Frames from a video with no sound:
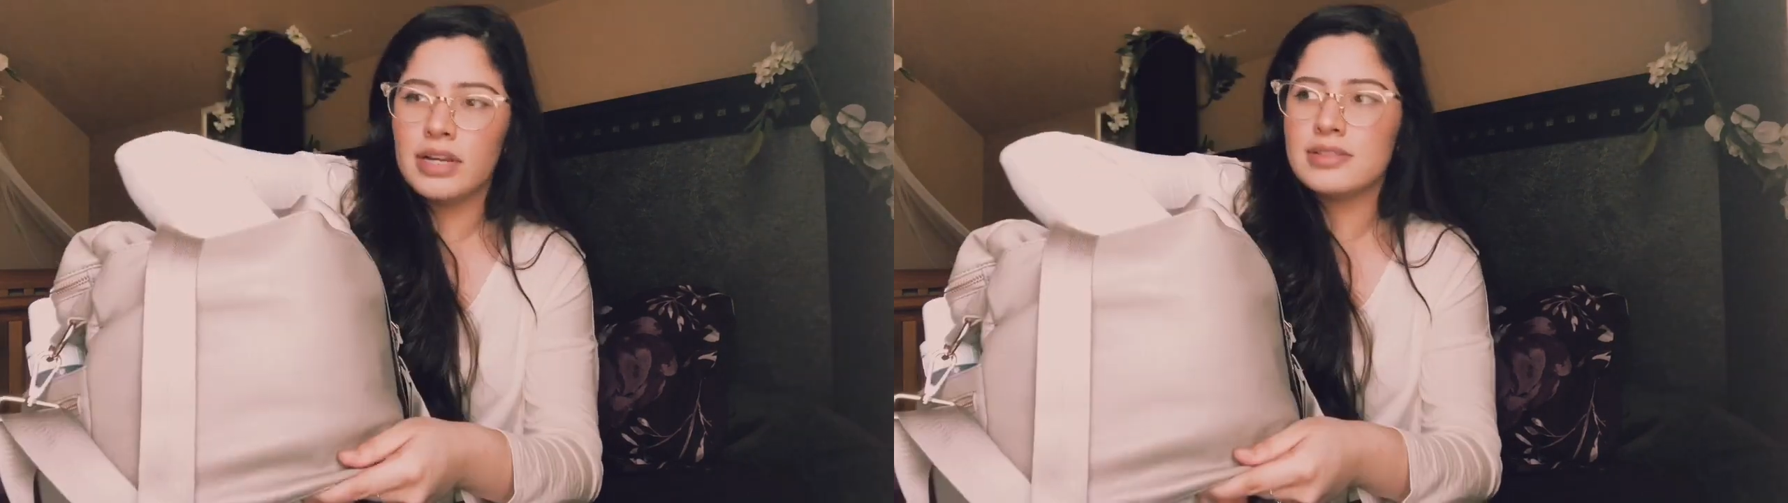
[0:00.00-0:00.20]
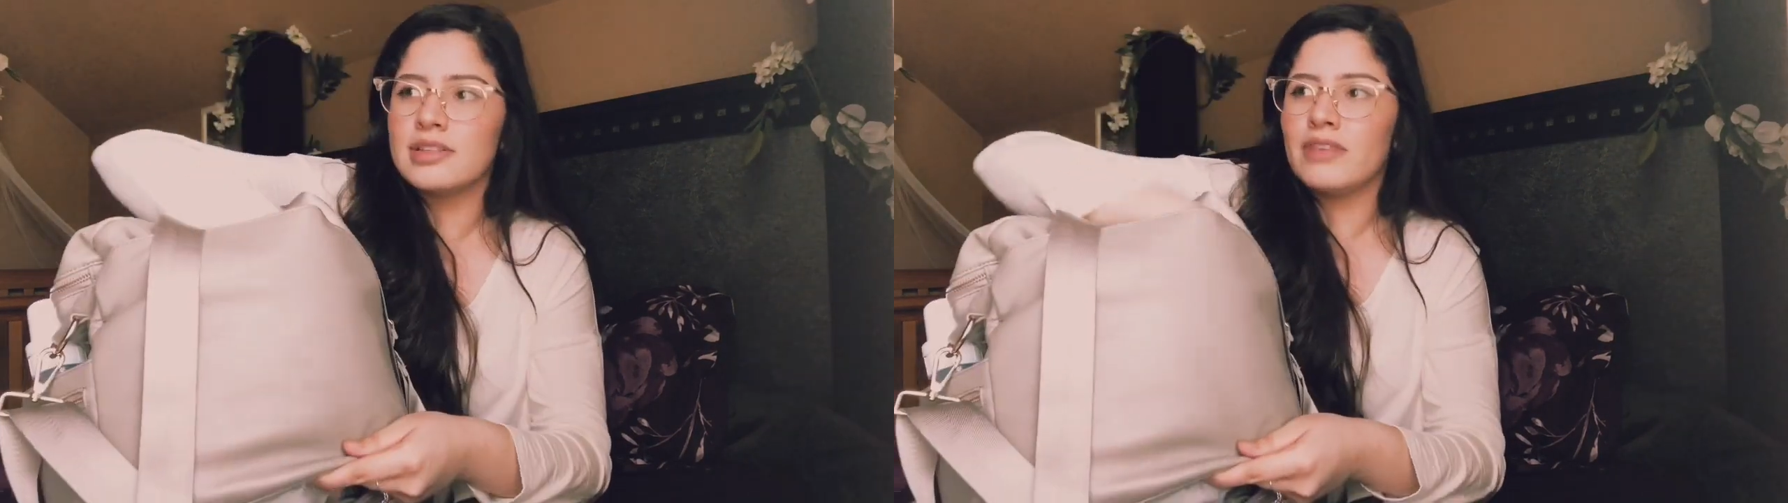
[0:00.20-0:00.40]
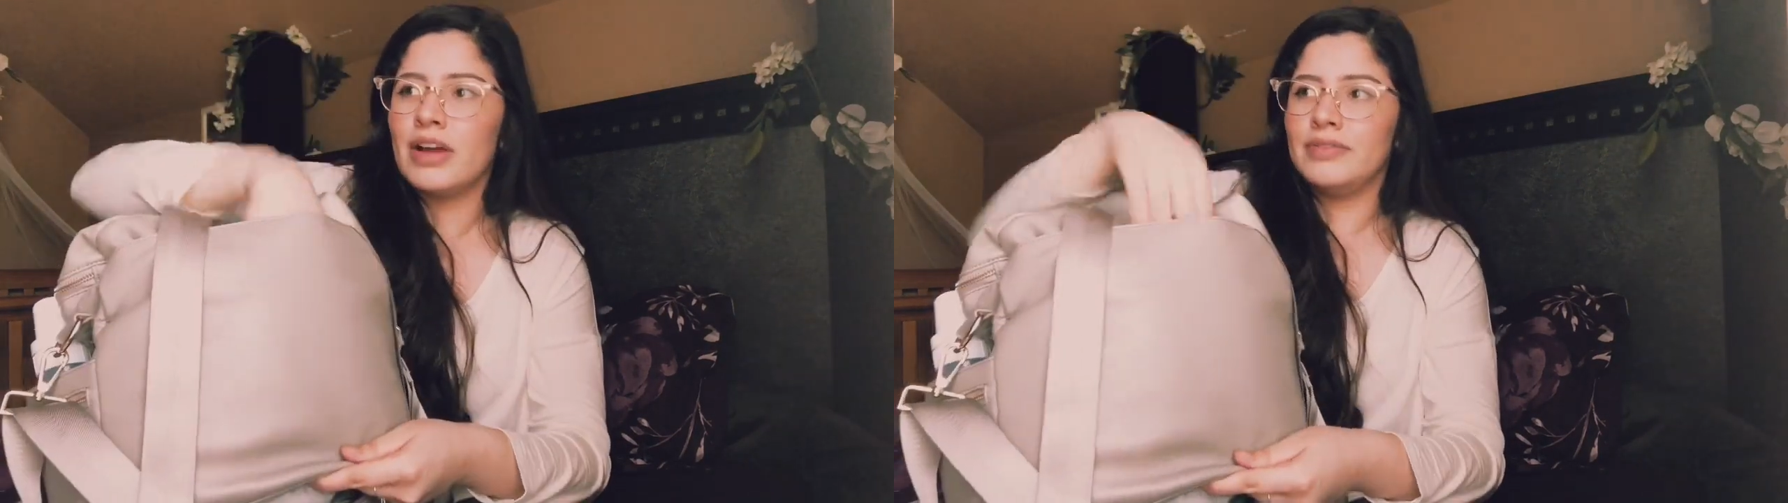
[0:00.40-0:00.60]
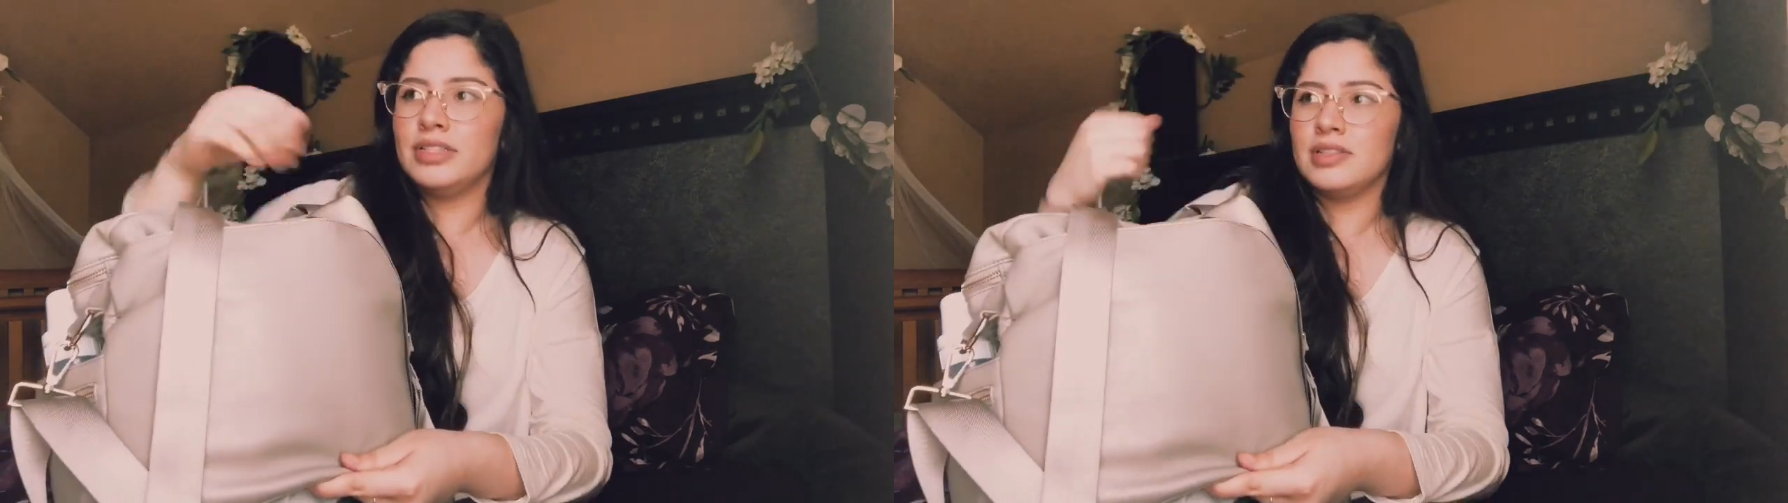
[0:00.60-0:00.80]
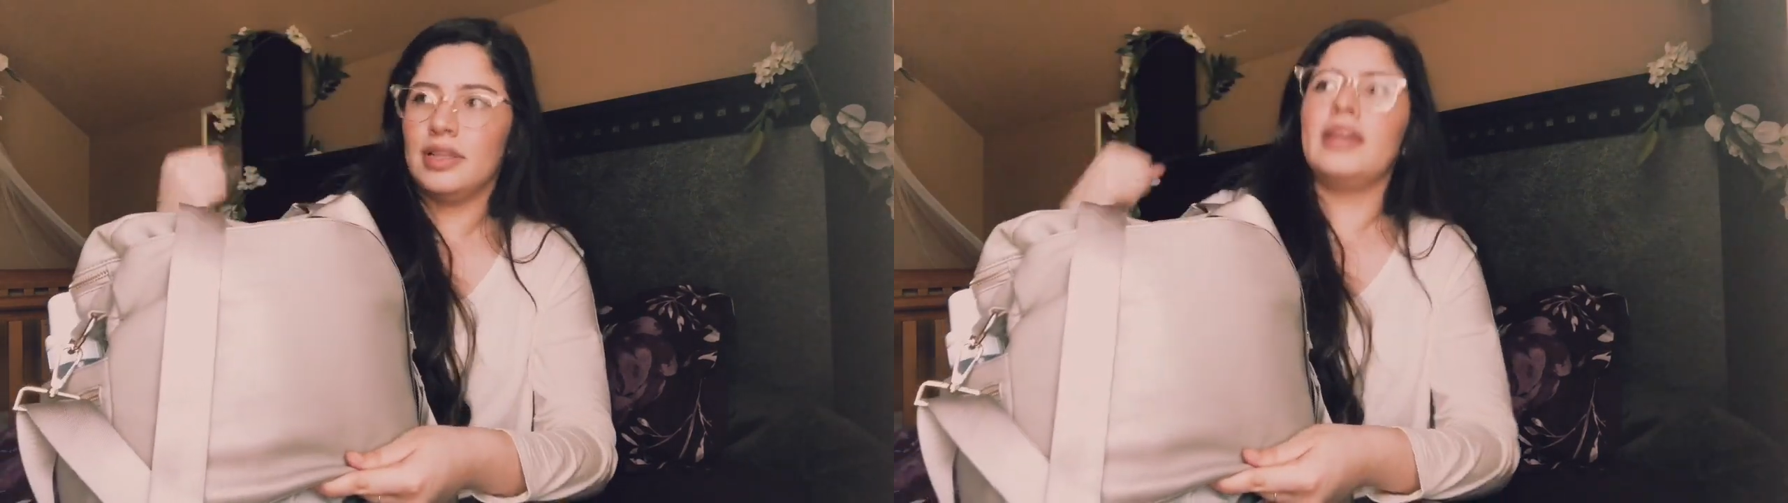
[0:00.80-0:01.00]
instead of having
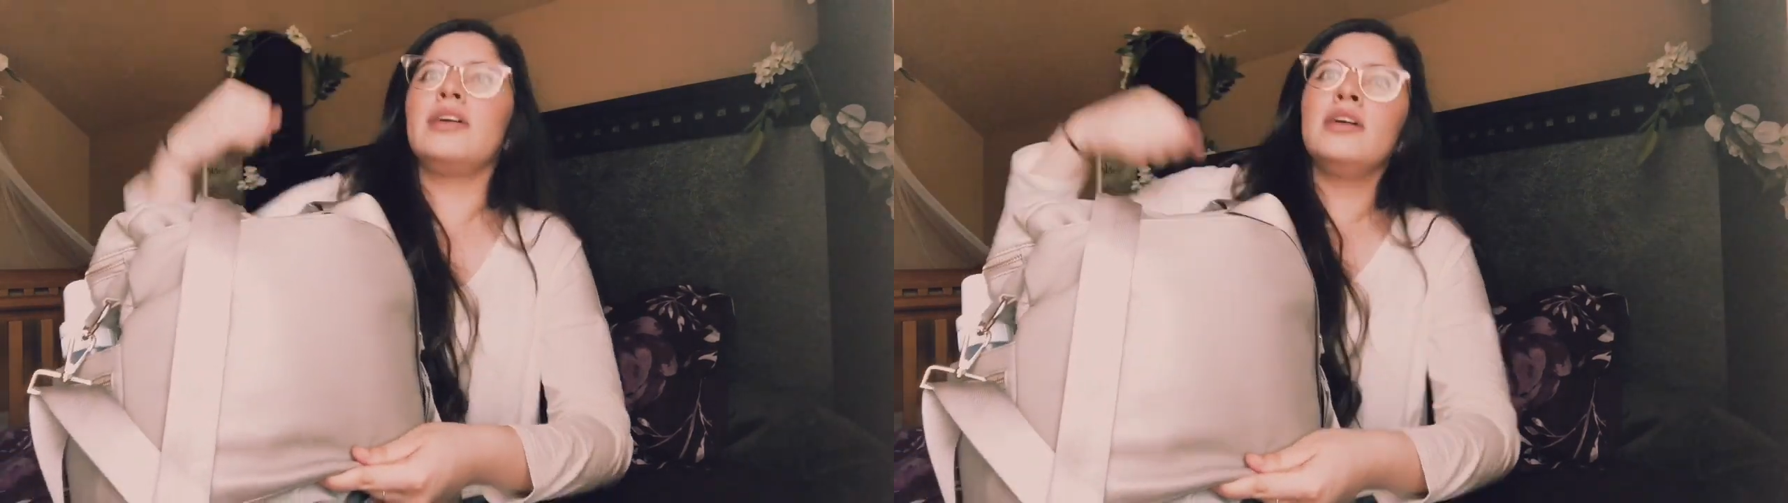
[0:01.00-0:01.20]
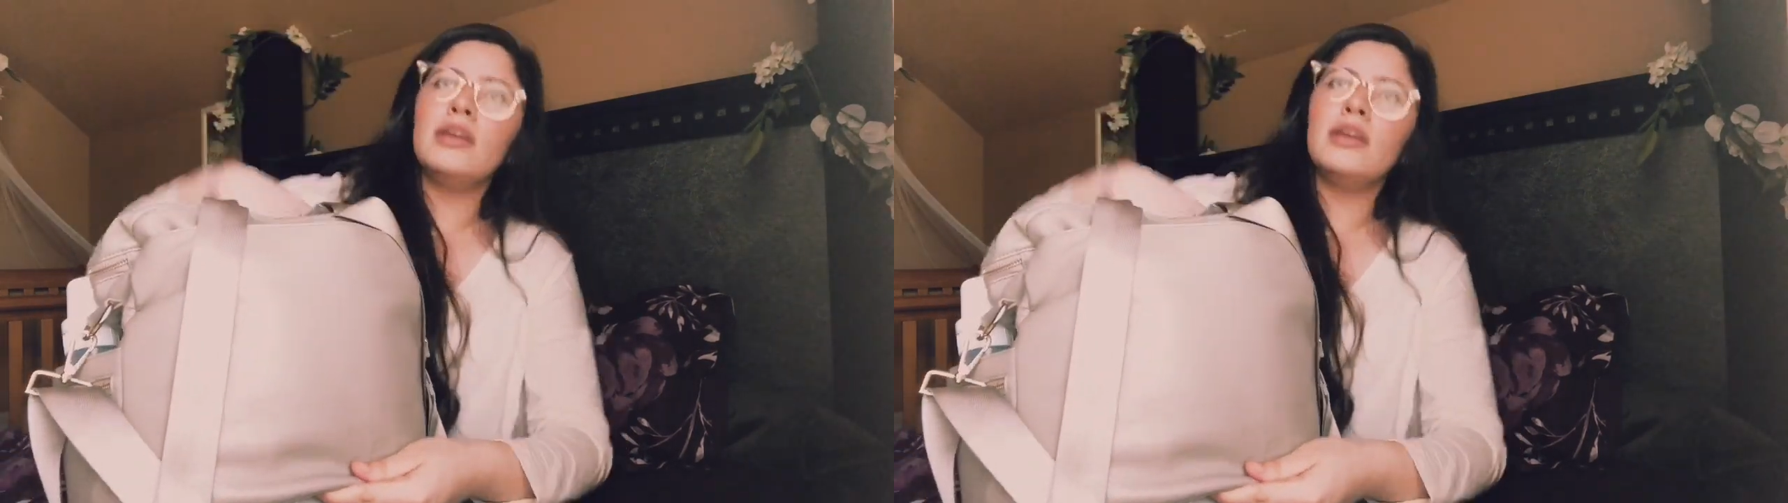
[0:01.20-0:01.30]
to like